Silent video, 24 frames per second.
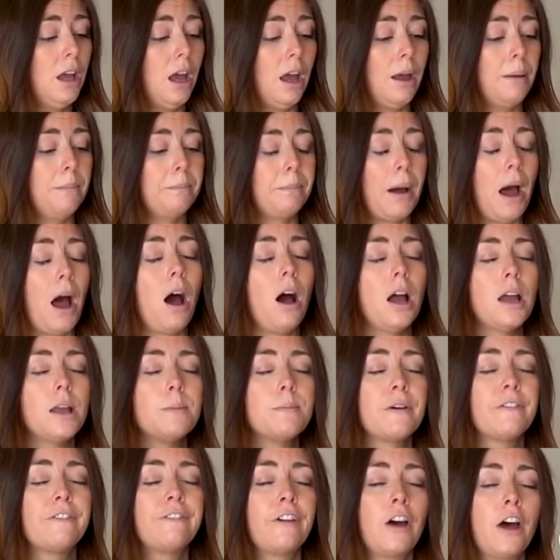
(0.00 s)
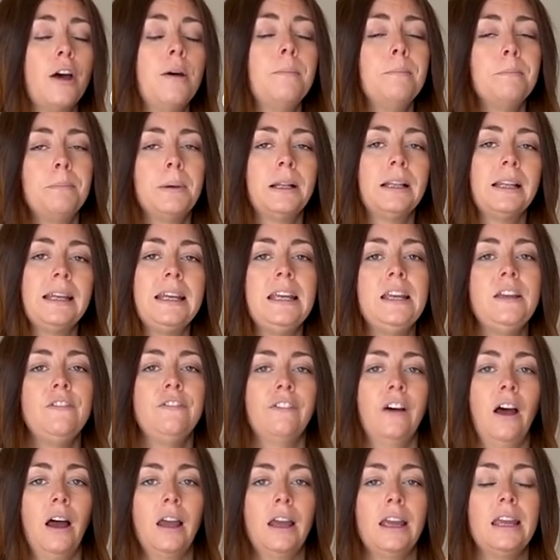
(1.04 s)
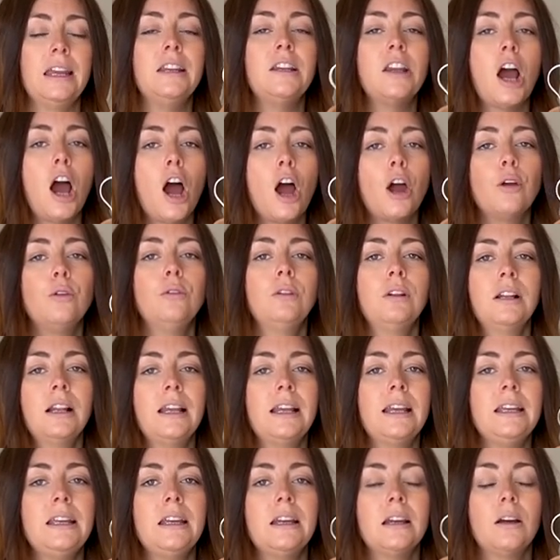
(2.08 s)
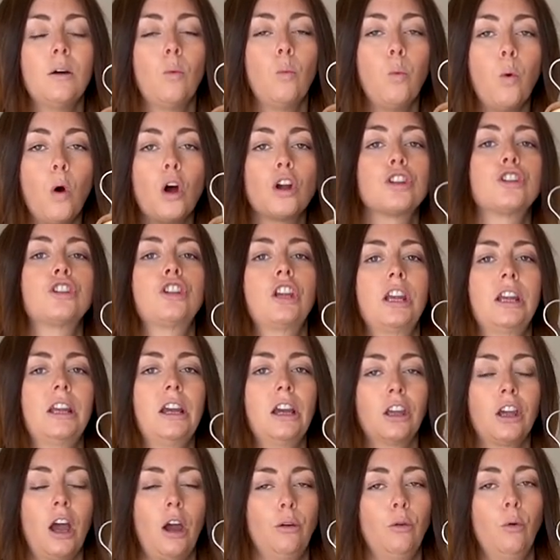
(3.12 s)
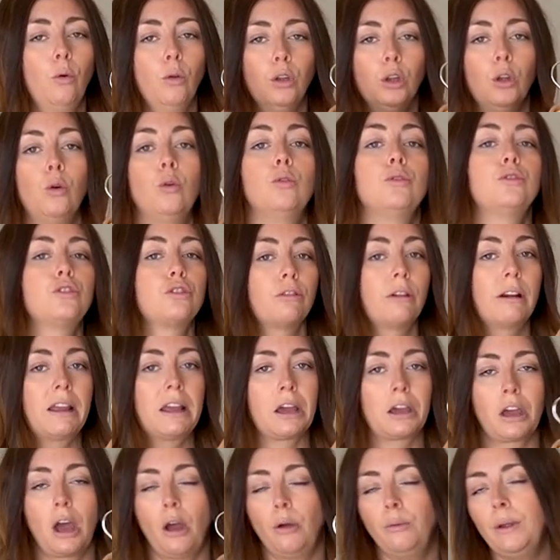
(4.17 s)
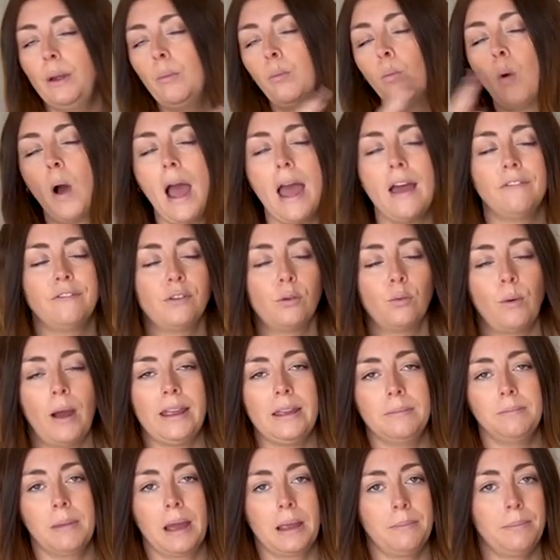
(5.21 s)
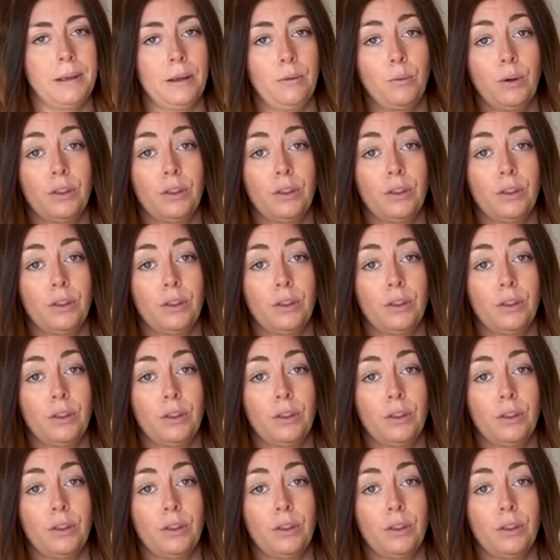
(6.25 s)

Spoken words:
But I am a firm believer in only washing a coat or laundering a coat in whatever way it may be,